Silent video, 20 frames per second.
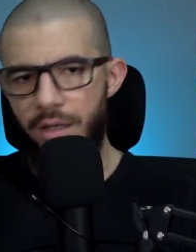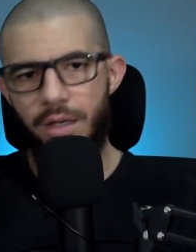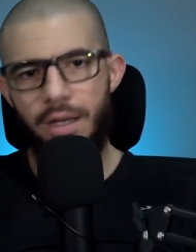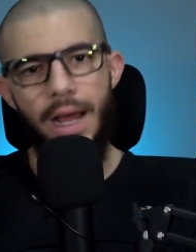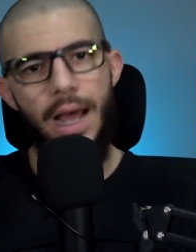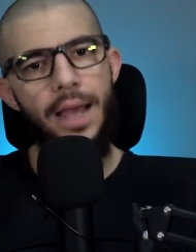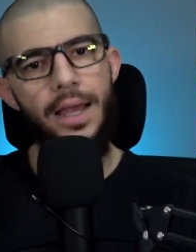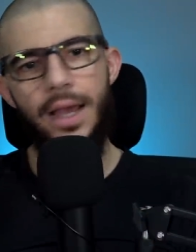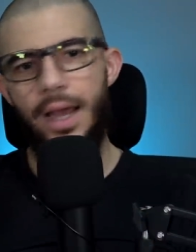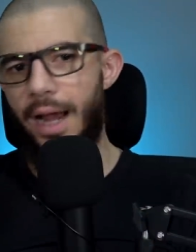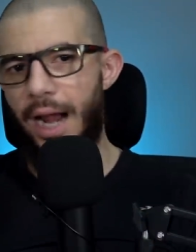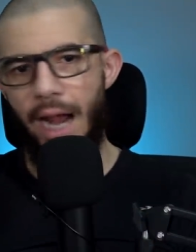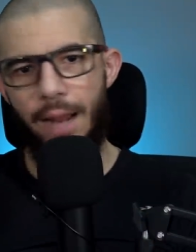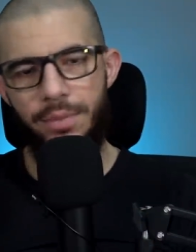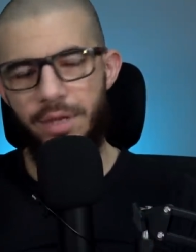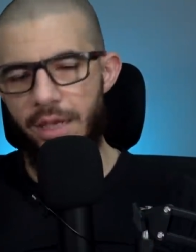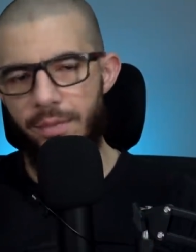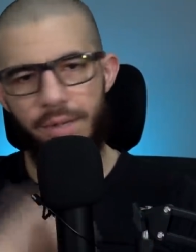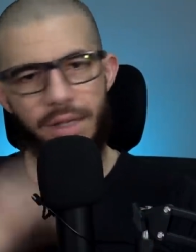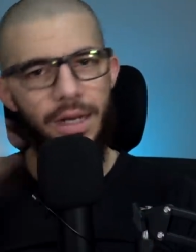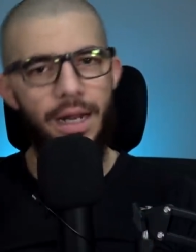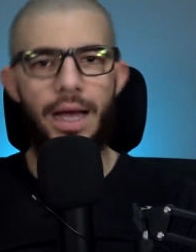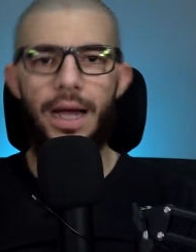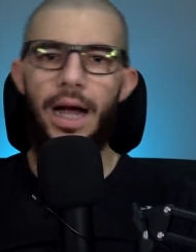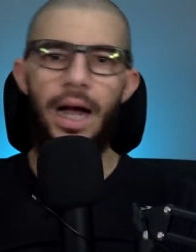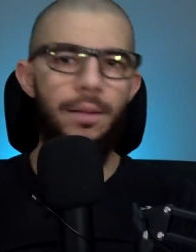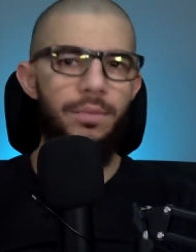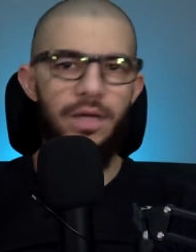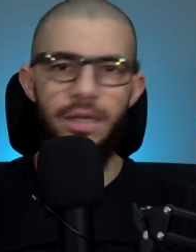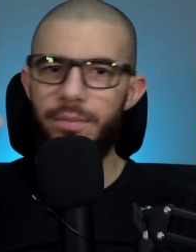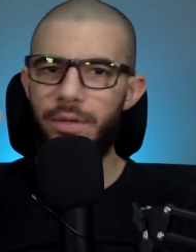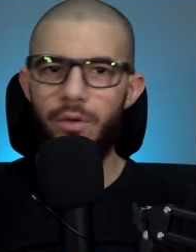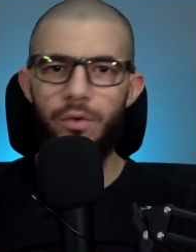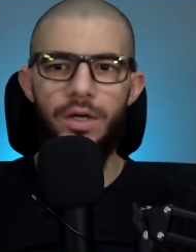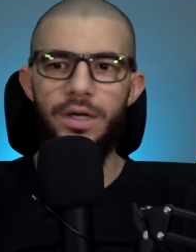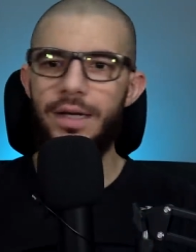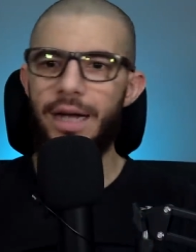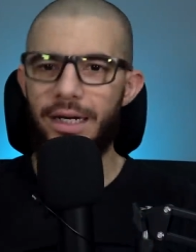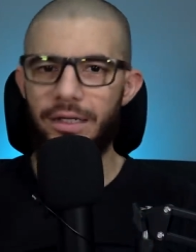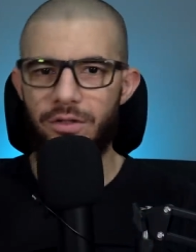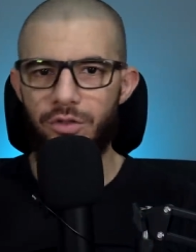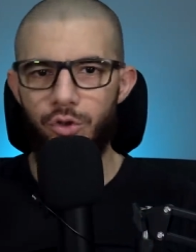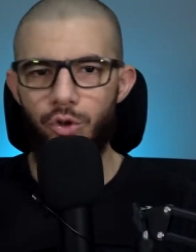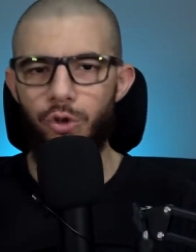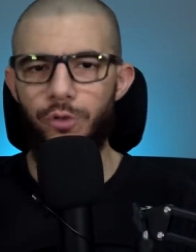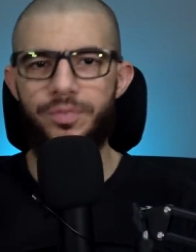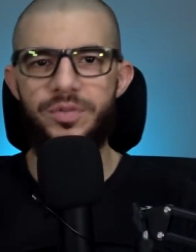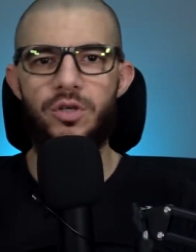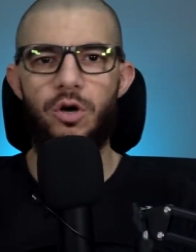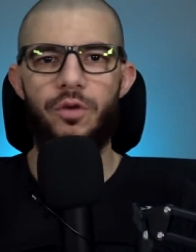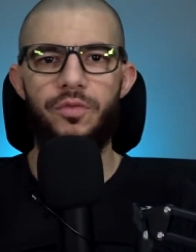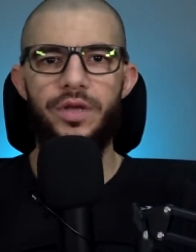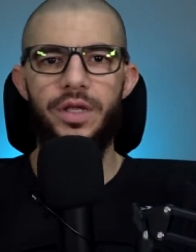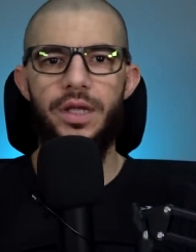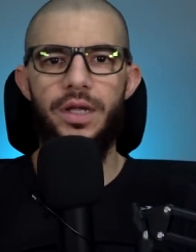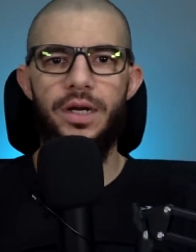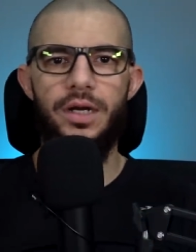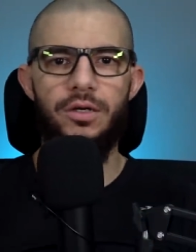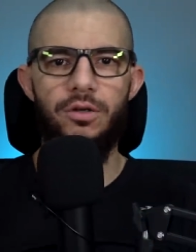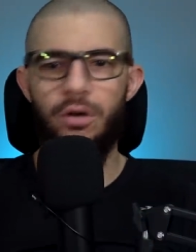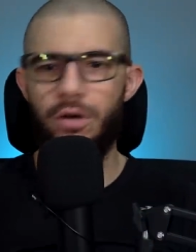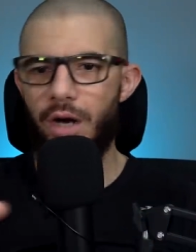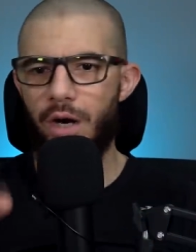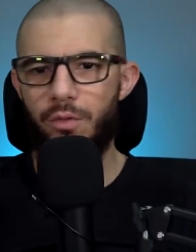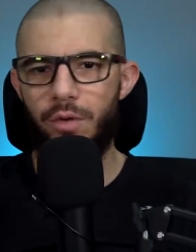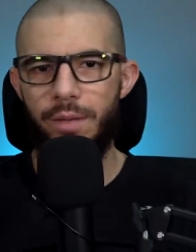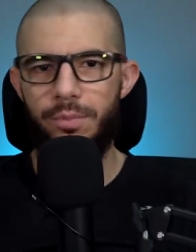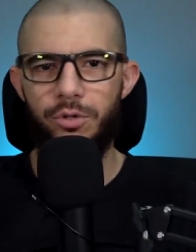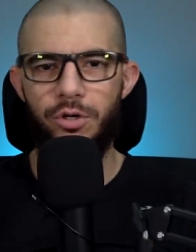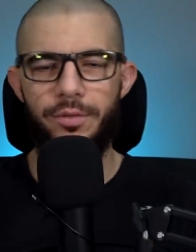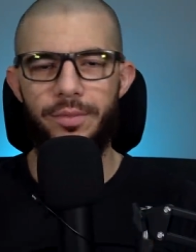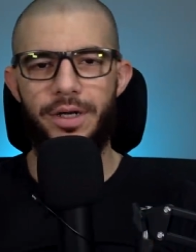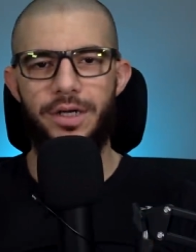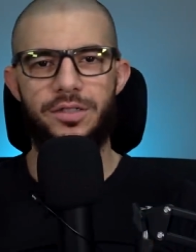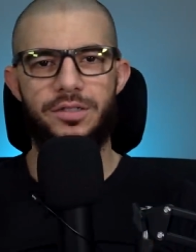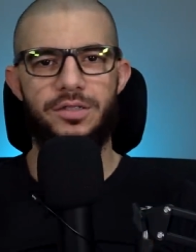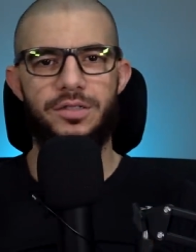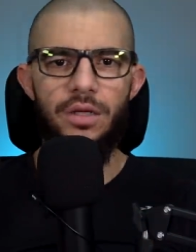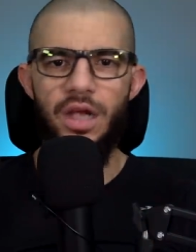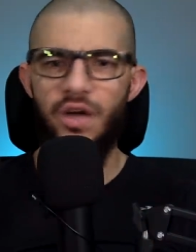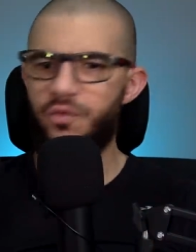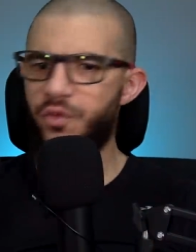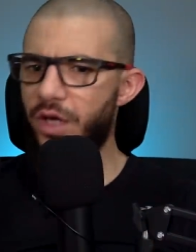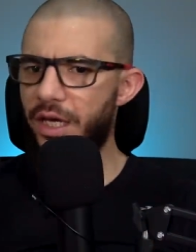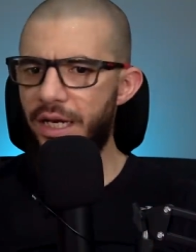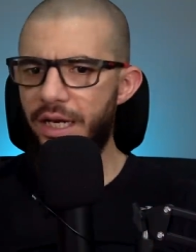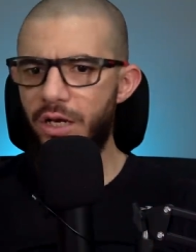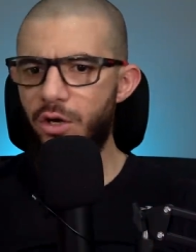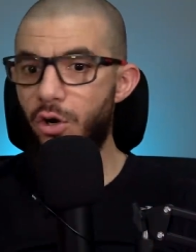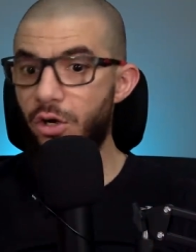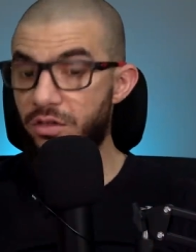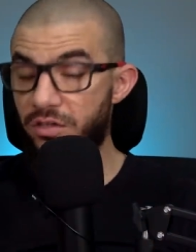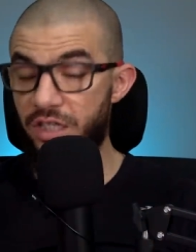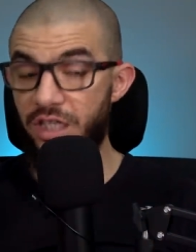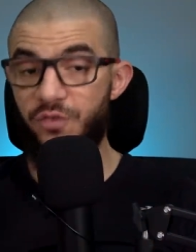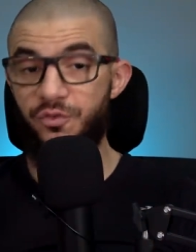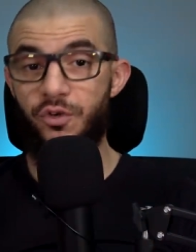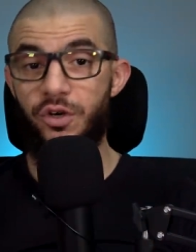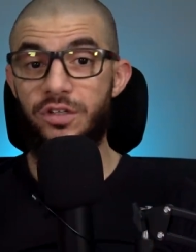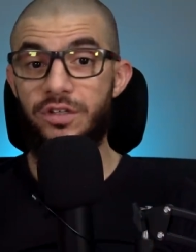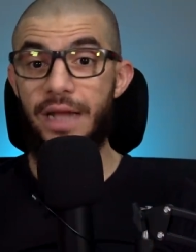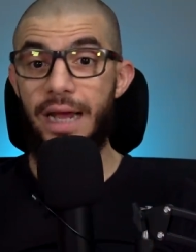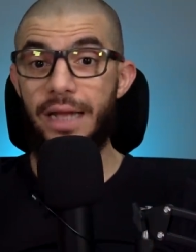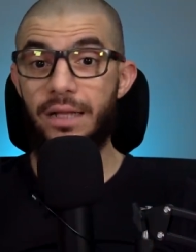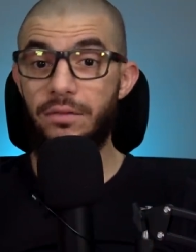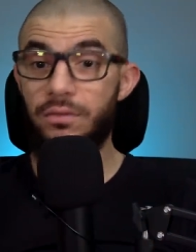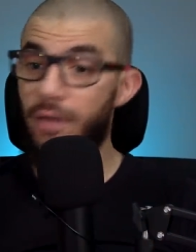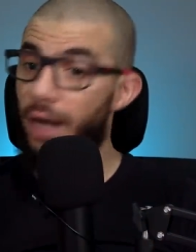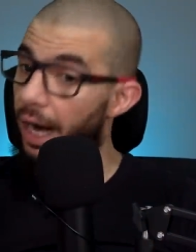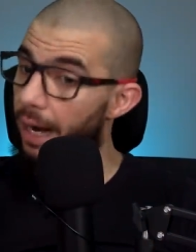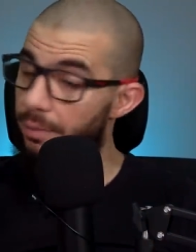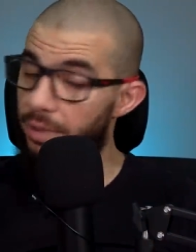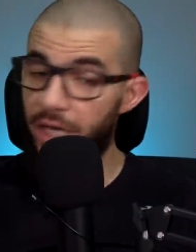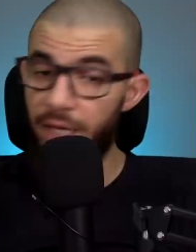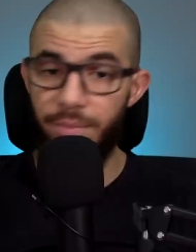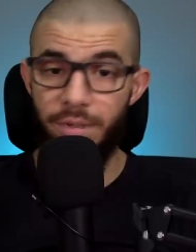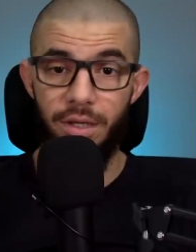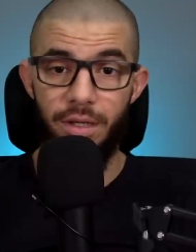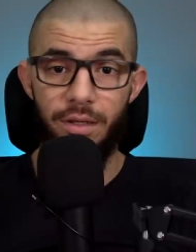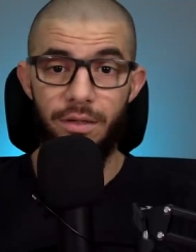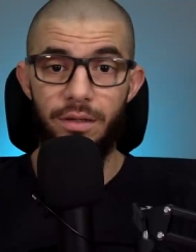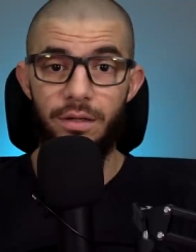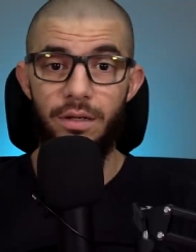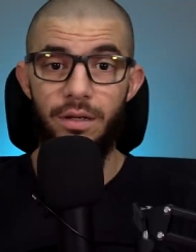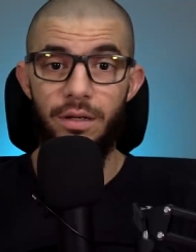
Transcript: La ya habibi, la habibi, we're not noobs over here, nor are we boomers. If we're gonna go tit for tat, habibi.